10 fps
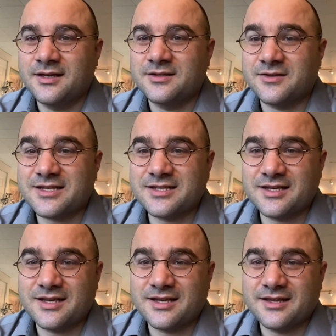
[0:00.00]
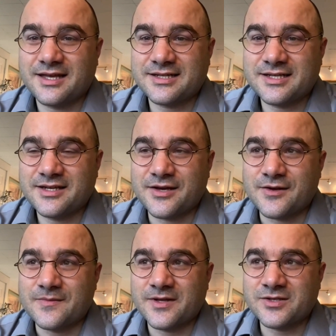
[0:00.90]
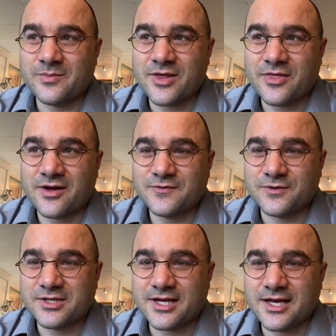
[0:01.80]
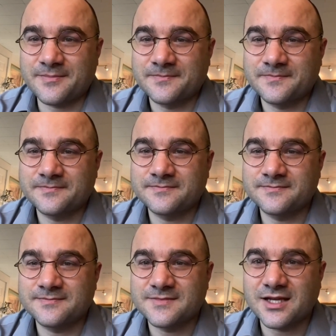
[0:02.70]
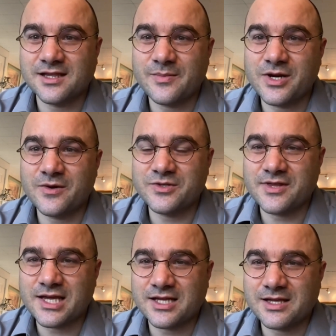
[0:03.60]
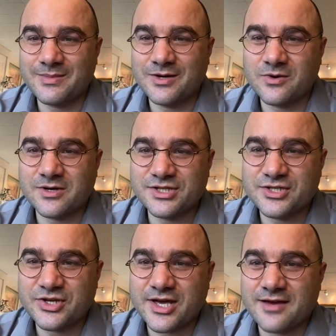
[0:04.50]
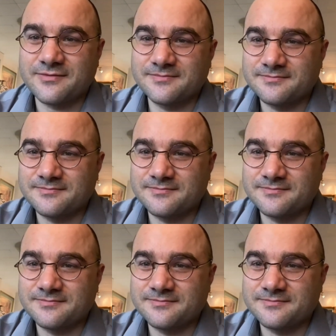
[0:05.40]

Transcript: So that's it, y'all. That's all my thoughts for today. Let me know what you think, and let me know what questions you have.